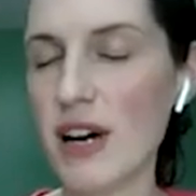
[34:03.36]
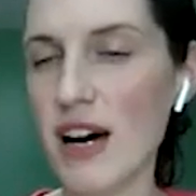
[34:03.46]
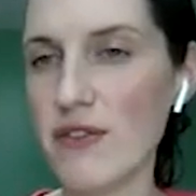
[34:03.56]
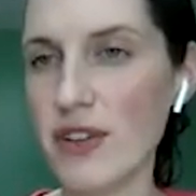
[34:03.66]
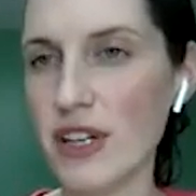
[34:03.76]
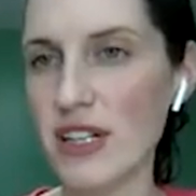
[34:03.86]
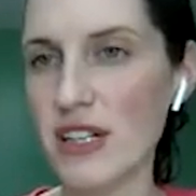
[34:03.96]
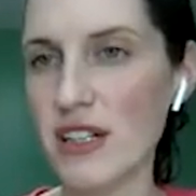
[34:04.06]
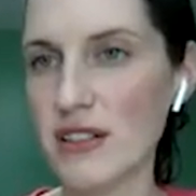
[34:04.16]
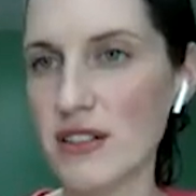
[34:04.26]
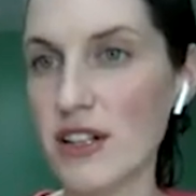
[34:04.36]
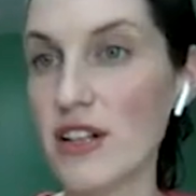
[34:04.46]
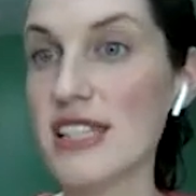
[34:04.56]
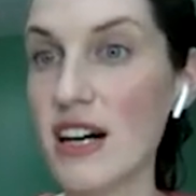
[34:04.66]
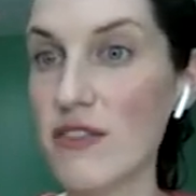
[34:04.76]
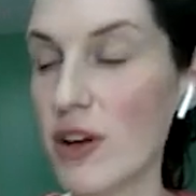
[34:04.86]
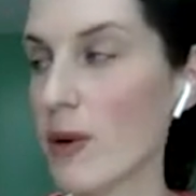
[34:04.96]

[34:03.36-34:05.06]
you have for yourself,